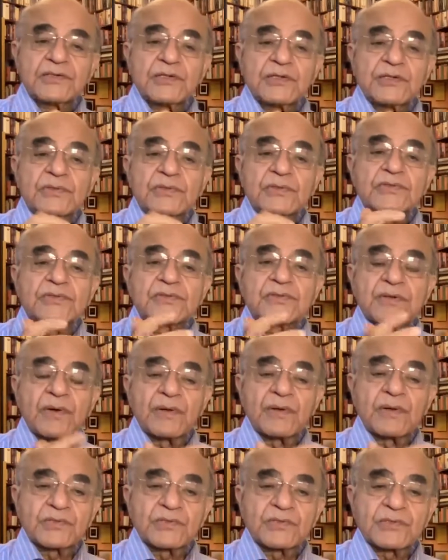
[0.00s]
used
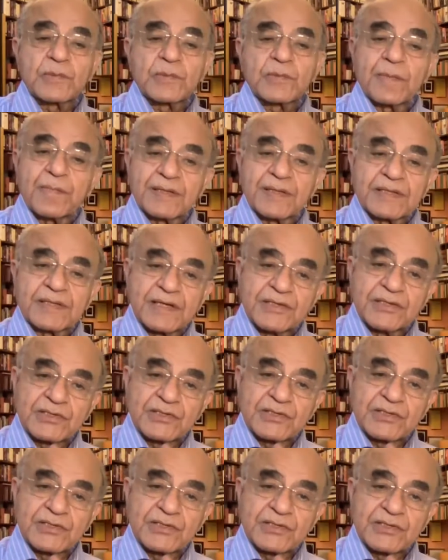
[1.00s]
also by
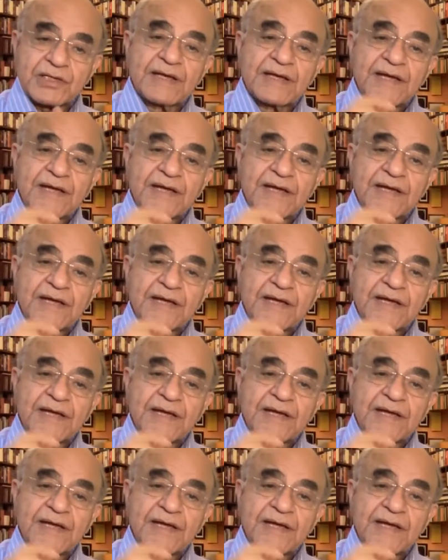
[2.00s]
Patanjali